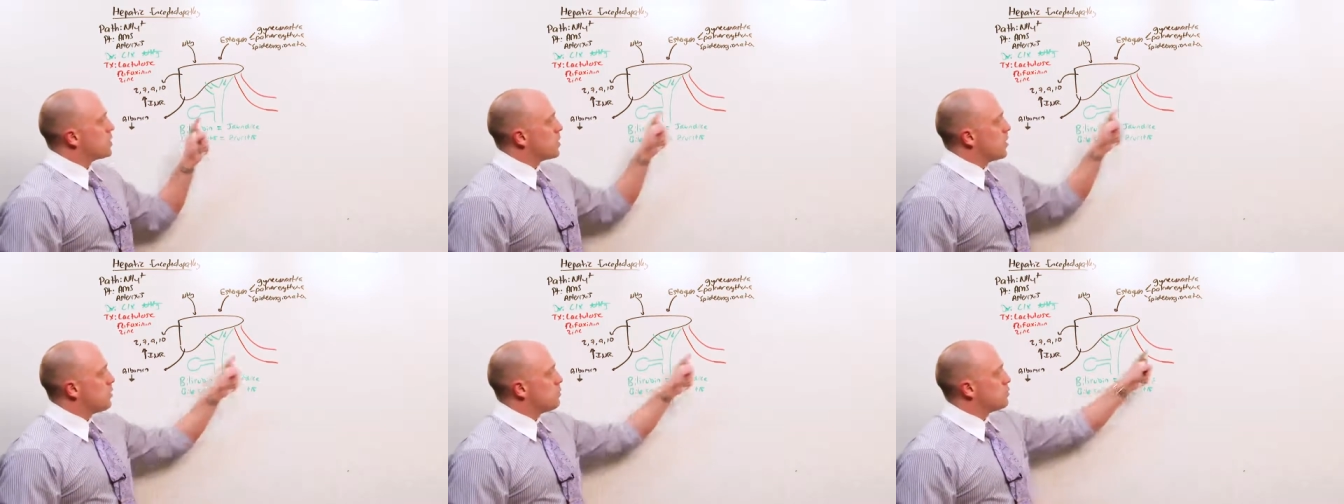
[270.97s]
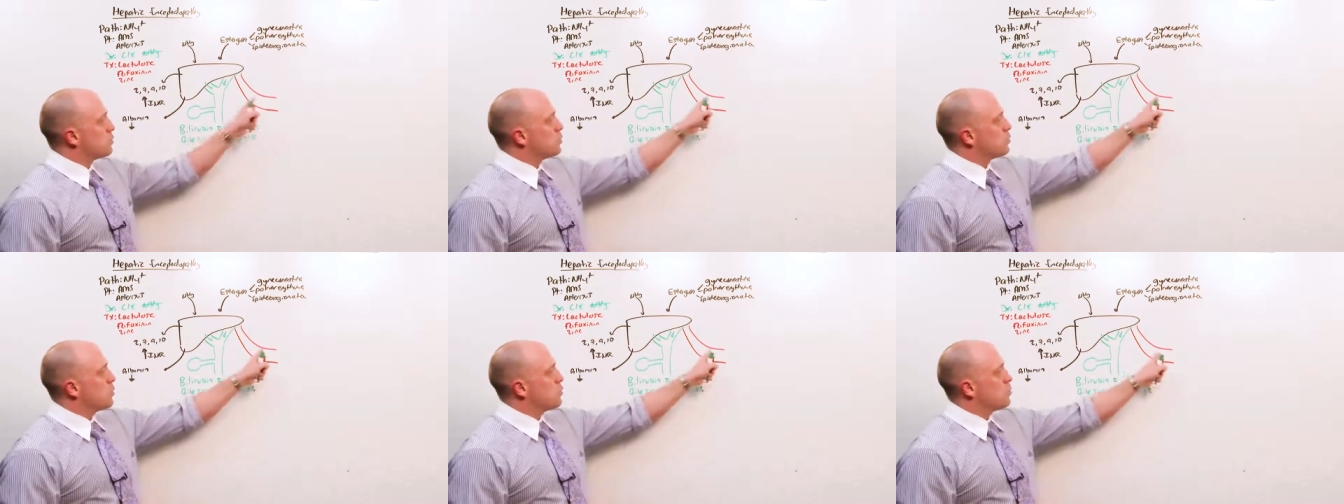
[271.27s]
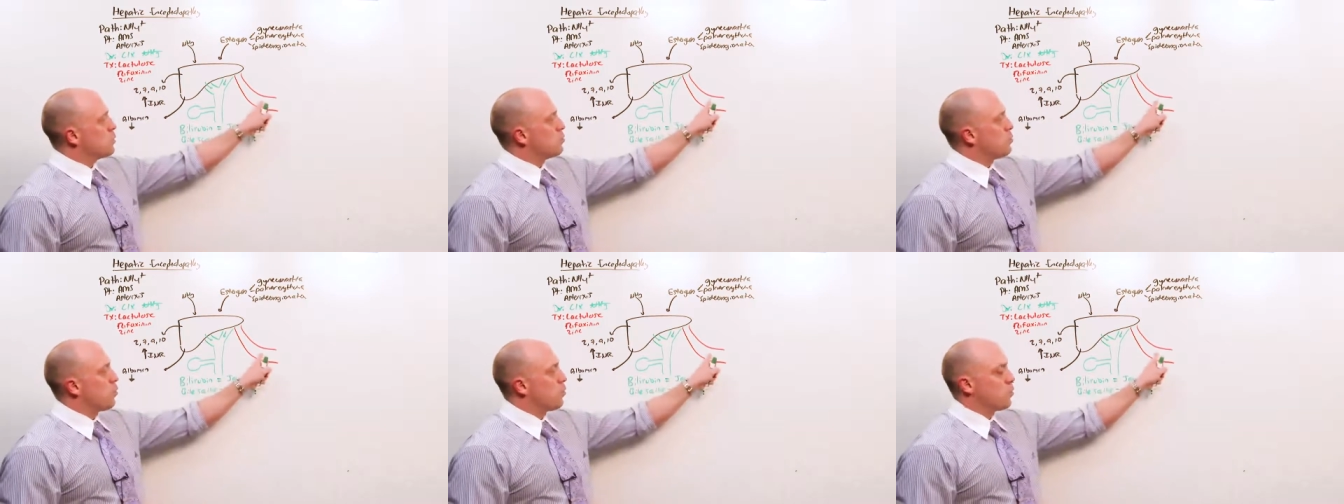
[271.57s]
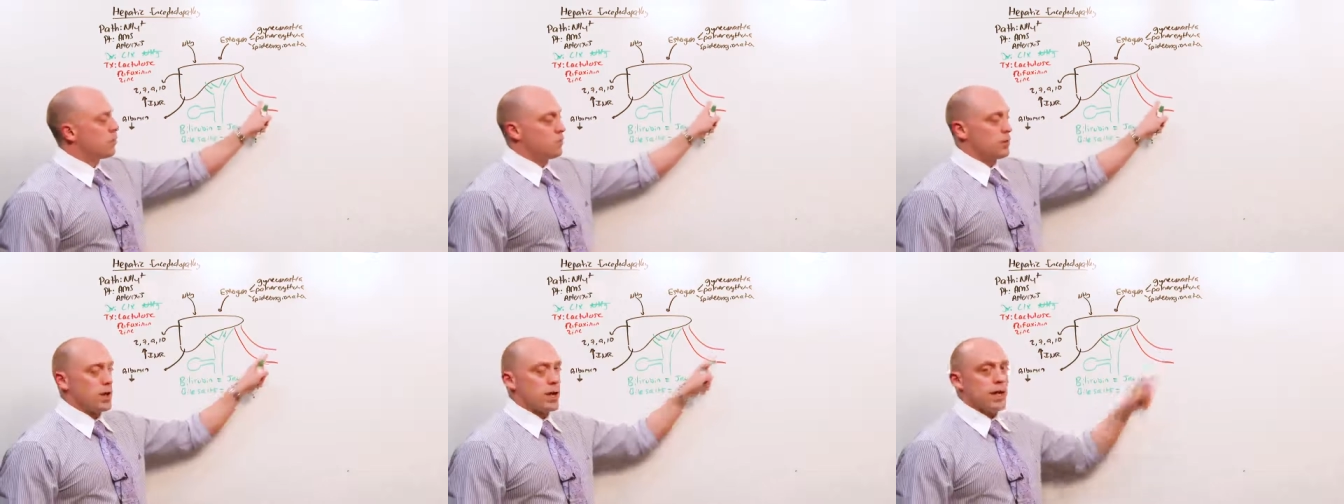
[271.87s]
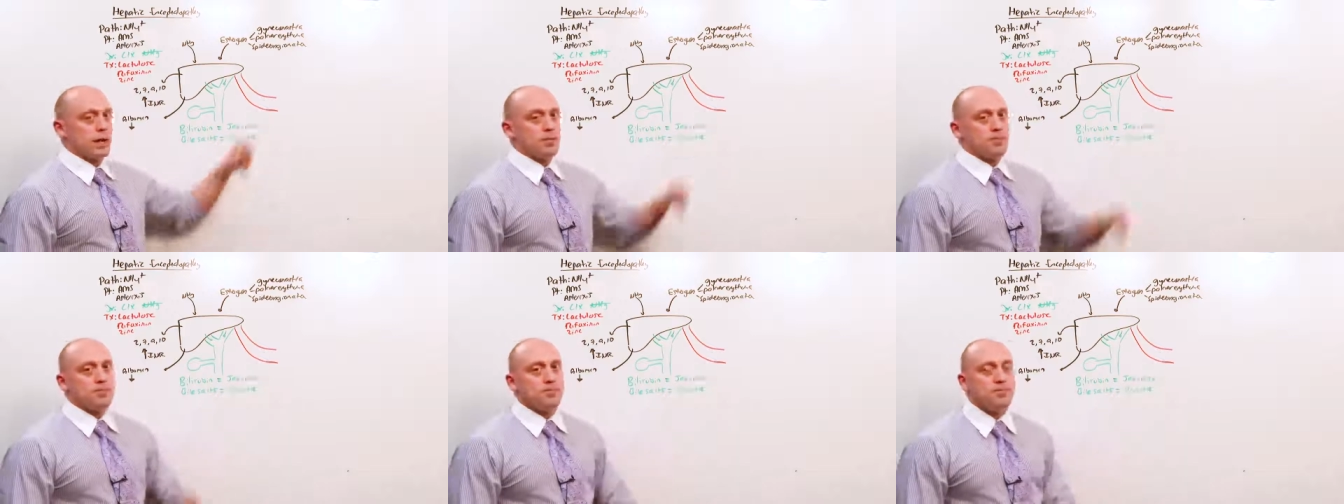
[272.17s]
comes from the portal
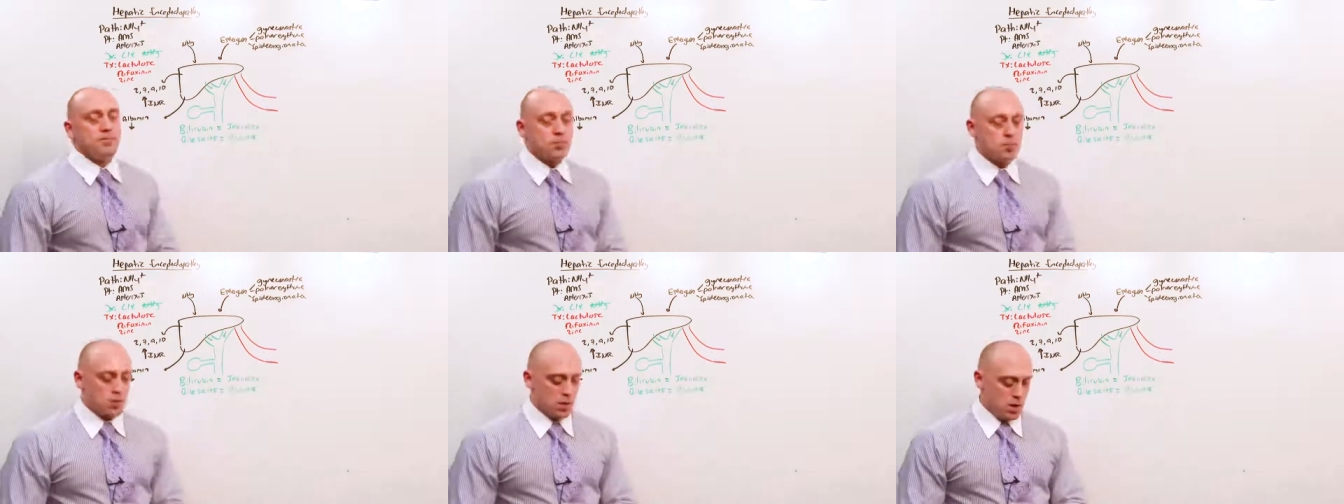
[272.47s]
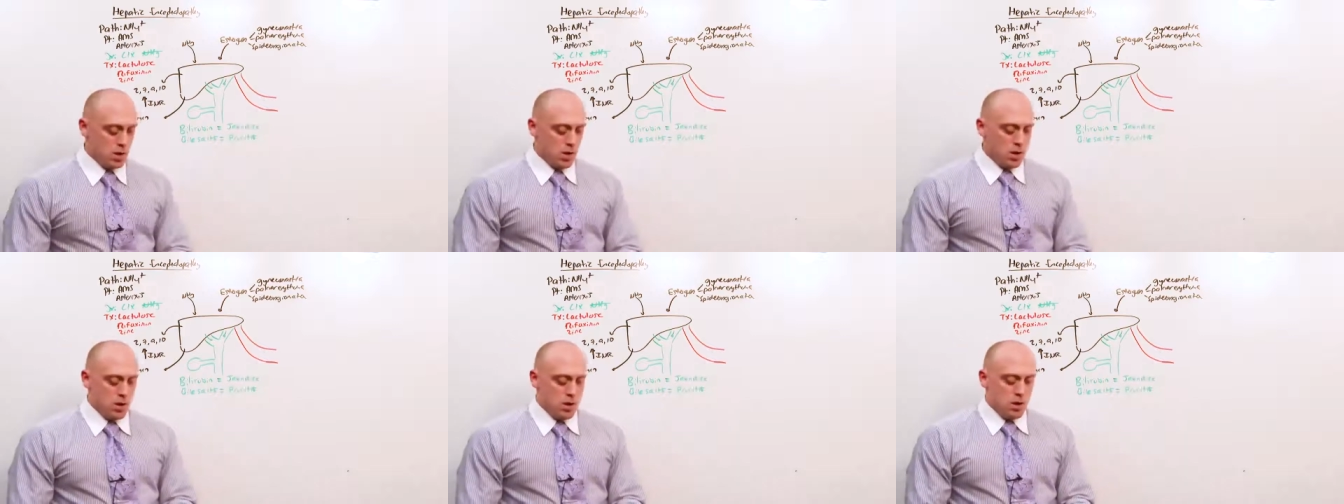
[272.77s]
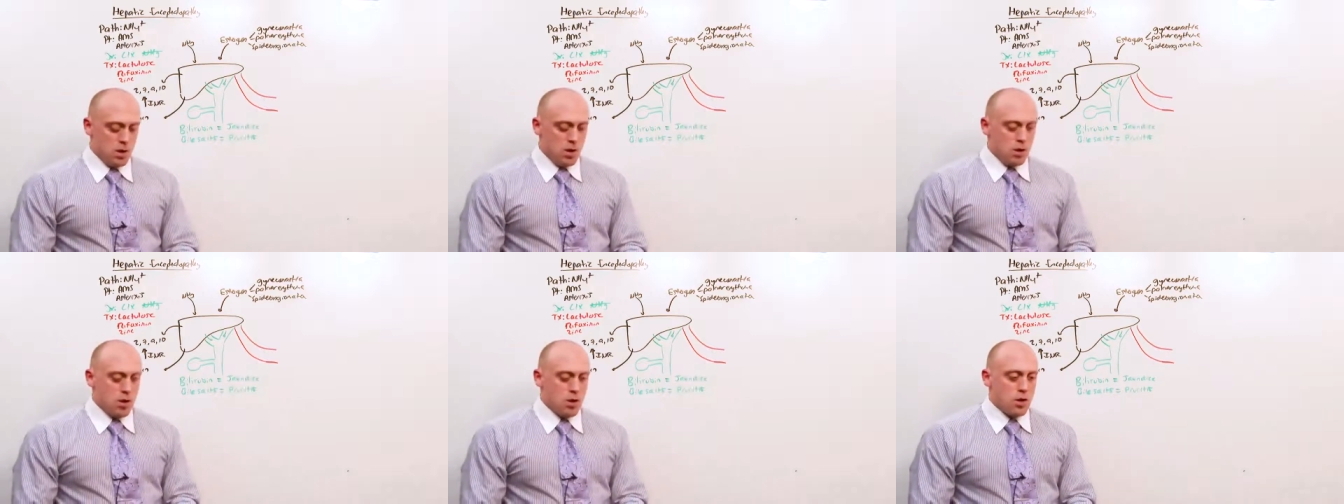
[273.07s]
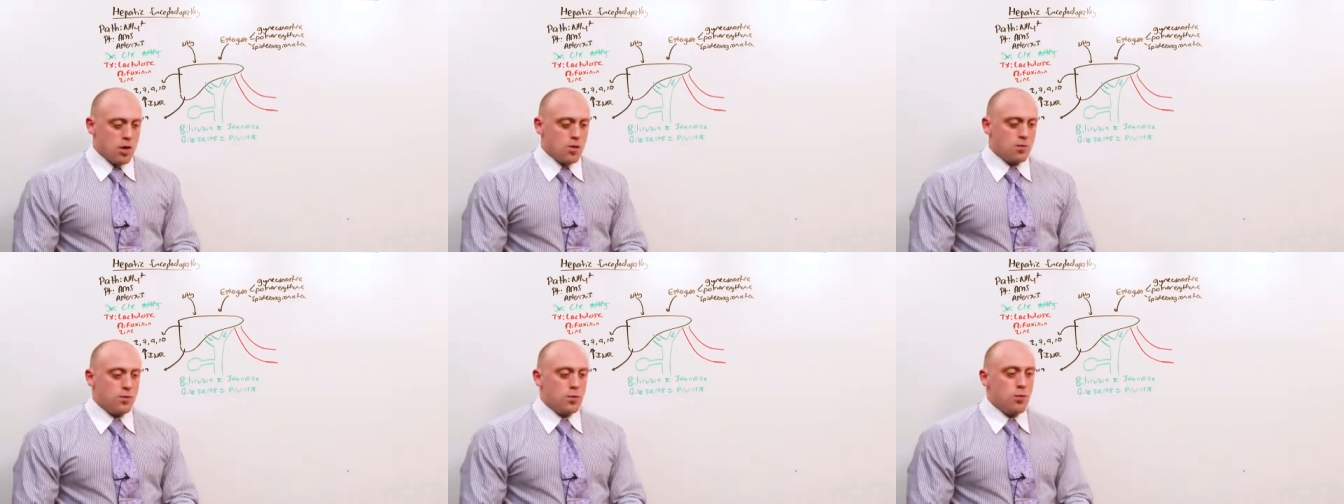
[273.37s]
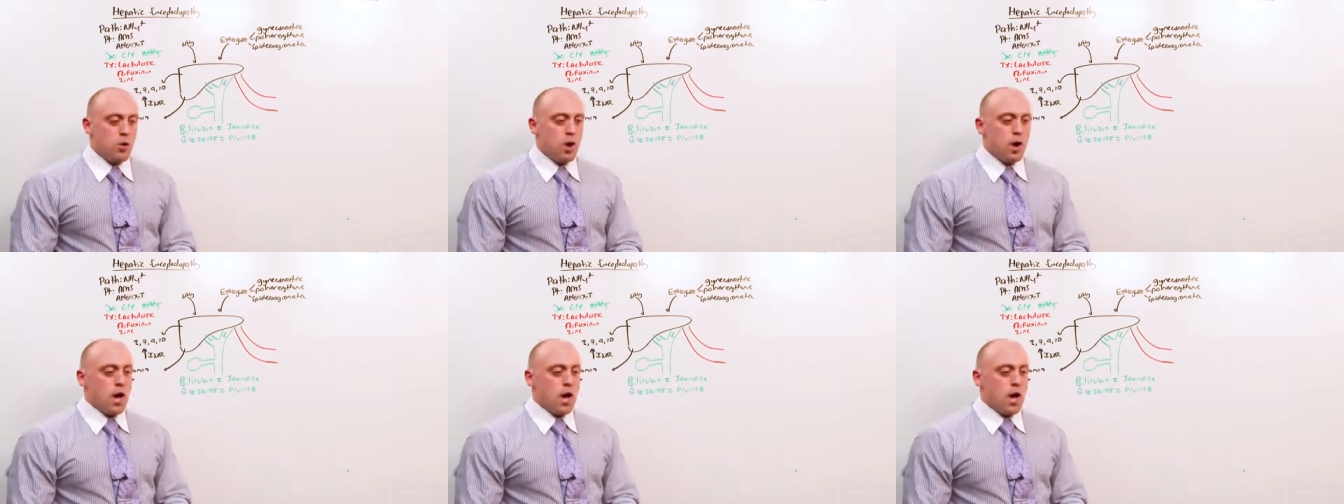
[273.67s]
vein. If you